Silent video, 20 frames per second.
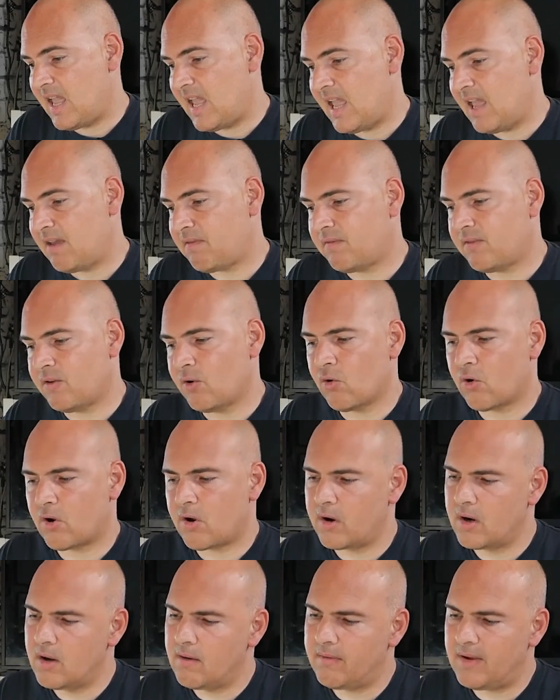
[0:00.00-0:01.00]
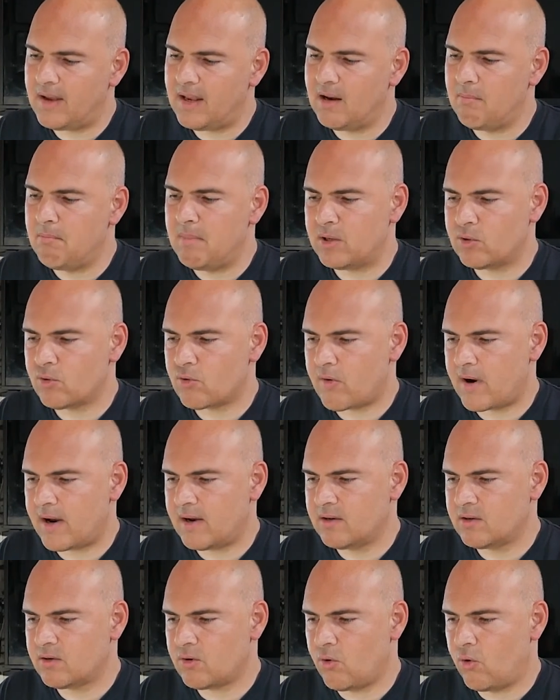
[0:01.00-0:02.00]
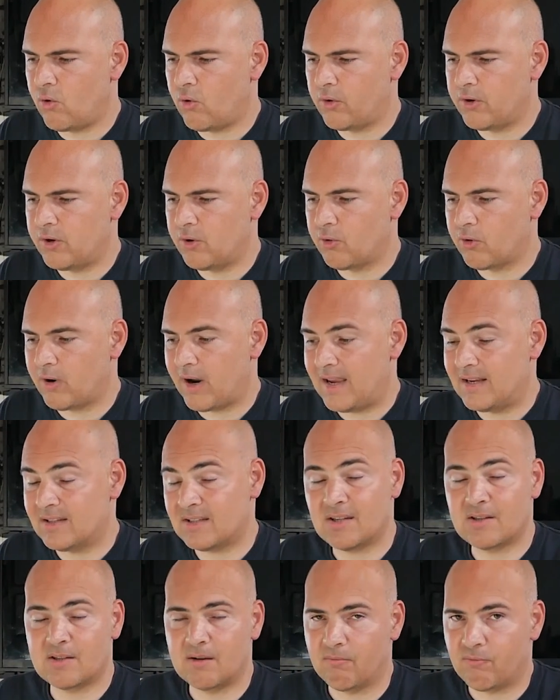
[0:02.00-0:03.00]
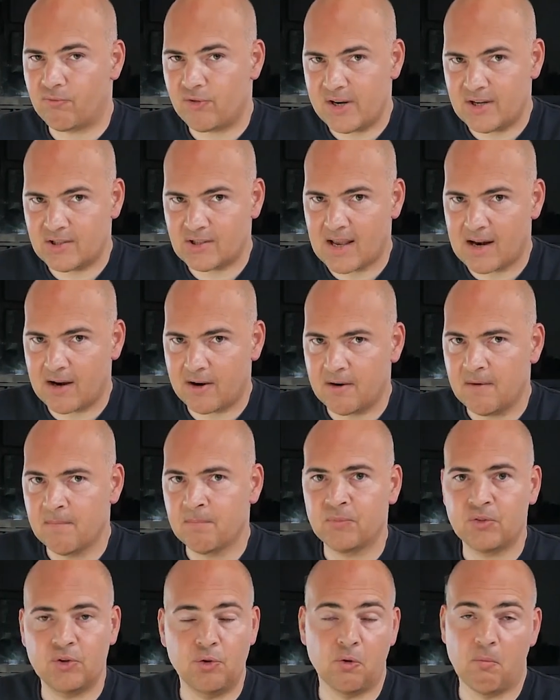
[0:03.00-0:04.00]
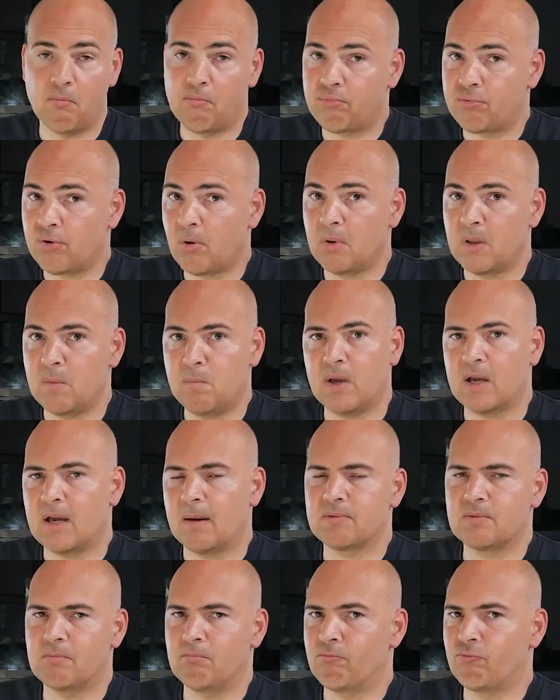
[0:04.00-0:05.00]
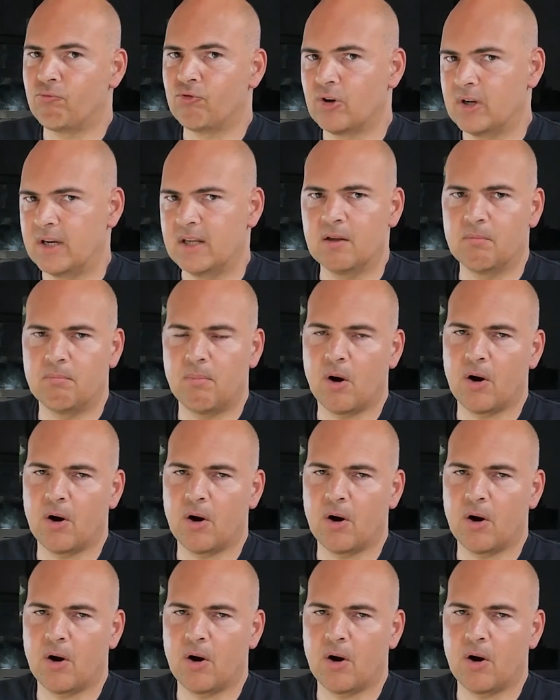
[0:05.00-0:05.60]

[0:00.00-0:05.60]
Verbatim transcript: If you're kind of in the middle ground or you're a system reseller, you can probably pick up some really good